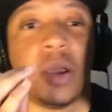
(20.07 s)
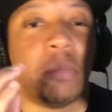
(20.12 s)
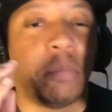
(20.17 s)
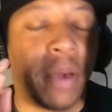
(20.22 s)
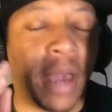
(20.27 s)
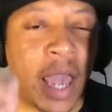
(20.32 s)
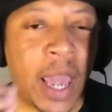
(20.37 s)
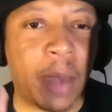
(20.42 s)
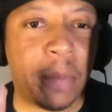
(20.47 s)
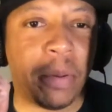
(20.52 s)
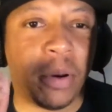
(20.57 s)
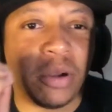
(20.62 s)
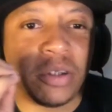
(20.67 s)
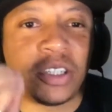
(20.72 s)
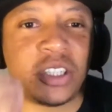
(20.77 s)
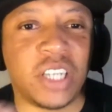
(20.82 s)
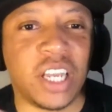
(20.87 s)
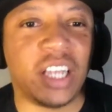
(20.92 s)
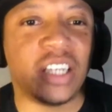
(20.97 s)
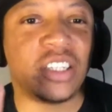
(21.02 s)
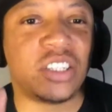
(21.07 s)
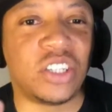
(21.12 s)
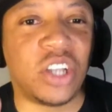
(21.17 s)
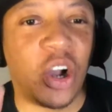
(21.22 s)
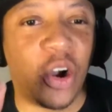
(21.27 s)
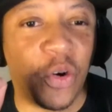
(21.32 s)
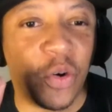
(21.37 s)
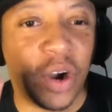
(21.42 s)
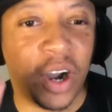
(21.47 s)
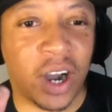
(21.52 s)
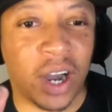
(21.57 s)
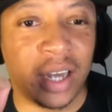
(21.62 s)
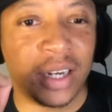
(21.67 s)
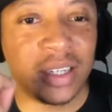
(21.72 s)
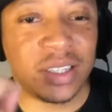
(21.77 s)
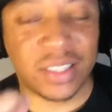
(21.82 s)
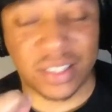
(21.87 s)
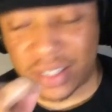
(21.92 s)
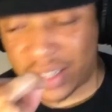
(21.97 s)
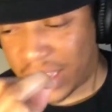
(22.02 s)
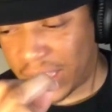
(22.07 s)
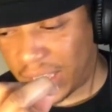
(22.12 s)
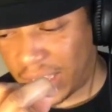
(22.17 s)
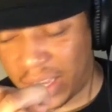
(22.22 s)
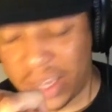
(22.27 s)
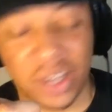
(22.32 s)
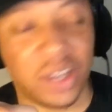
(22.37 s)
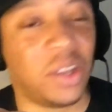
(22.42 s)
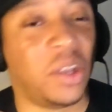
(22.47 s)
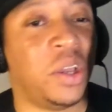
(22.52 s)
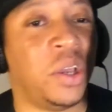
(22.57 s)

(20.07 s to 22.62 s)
People just don't understand